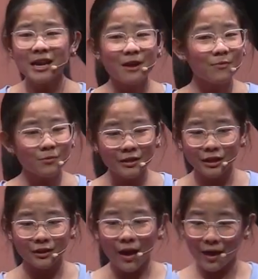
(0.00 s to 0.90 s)
I never
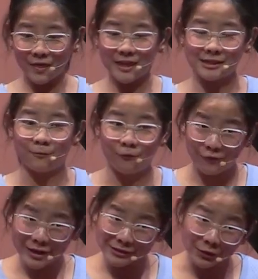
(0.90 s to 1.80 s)
really thought in this
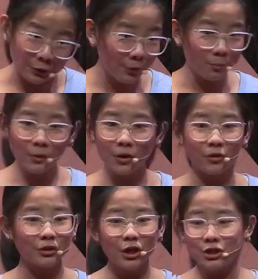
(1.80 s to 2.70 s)
physical
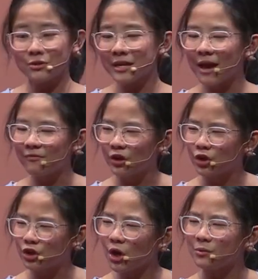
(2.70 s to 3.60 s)
world you could have
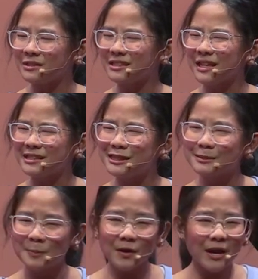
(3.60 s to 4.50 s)
a ghost, a
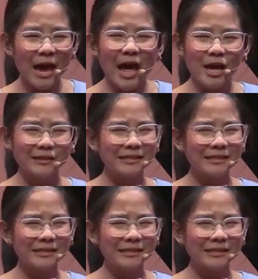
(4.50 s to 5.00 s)
spirit,